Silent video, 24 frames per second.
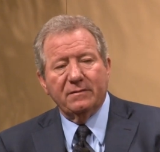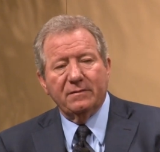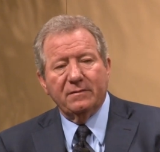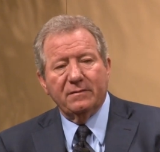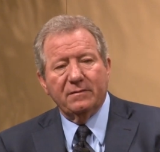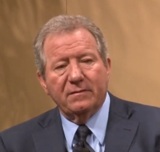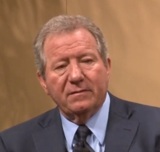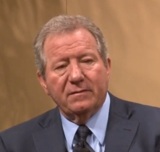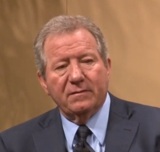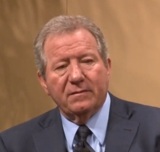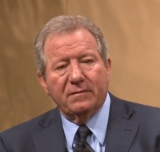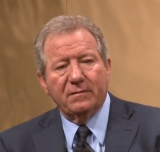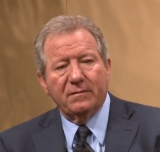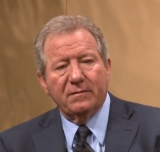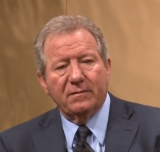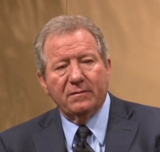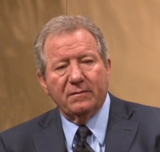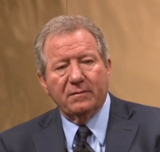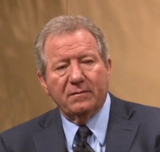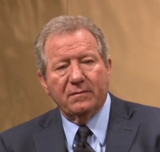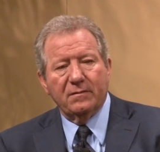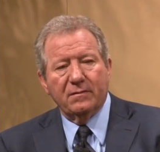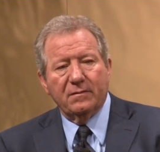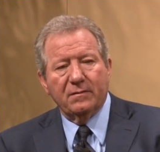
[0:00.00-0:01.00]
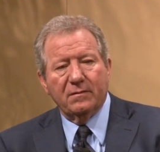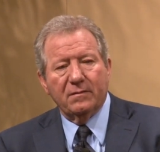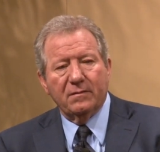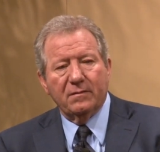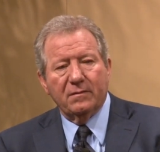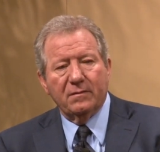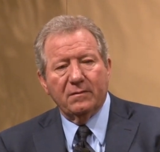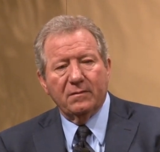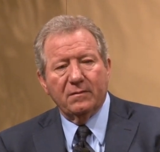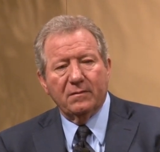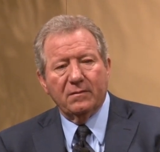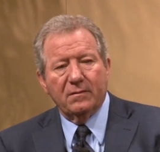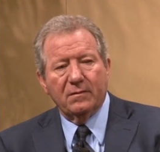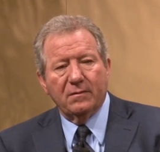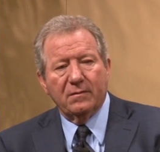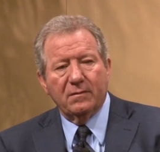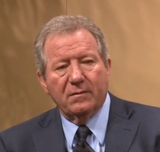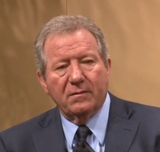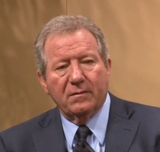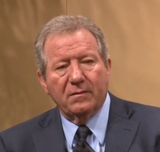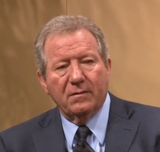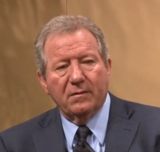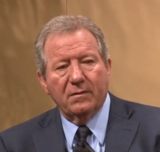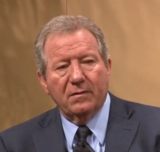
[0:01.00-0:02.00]

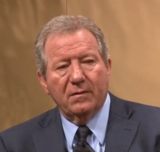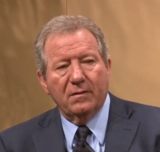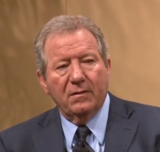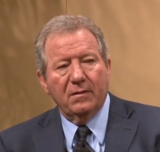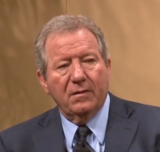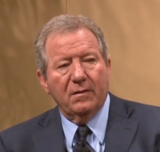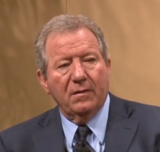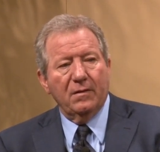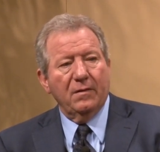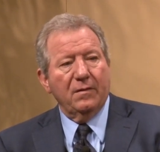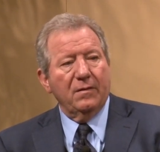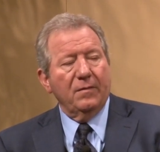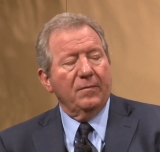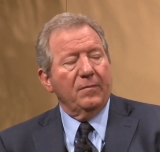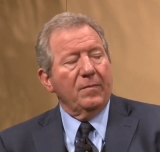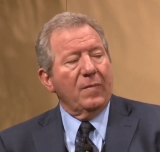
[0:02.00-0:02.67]
[no speech]